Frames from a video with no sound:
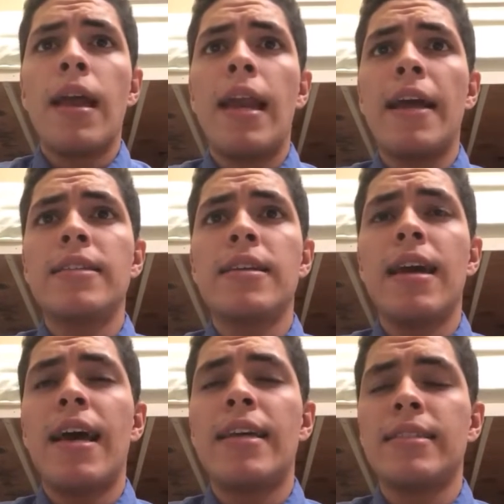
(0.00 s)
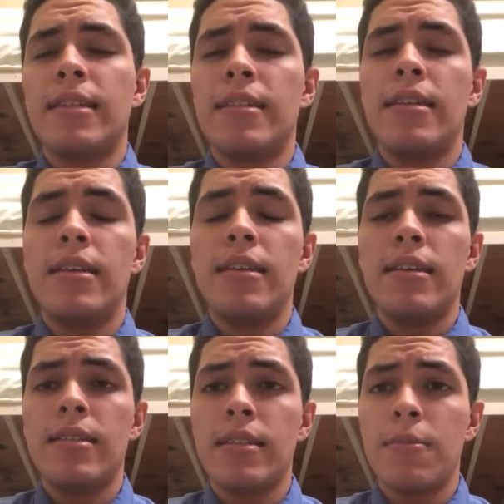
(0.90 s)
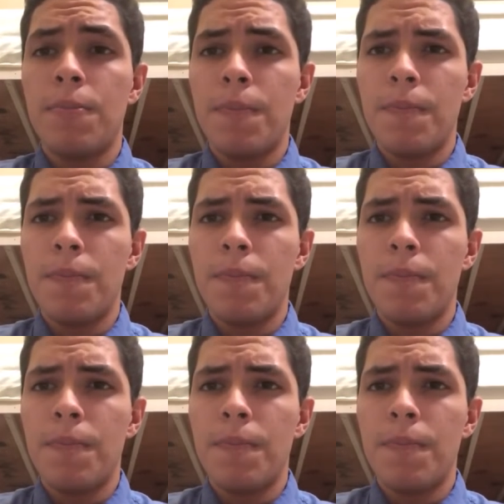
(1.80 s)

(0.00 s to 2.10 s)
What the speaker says: And lactic acid is